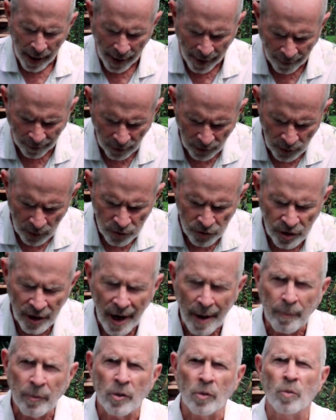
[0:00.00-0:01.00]
and the new
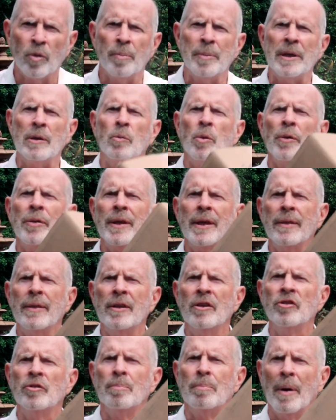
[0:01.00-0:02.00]
chapter will be
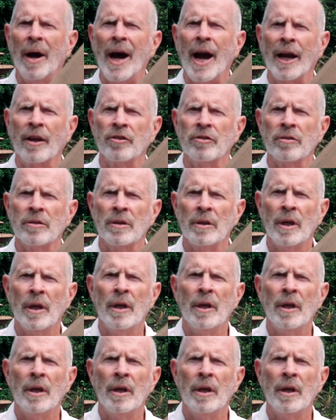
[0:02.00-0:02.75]
within this box.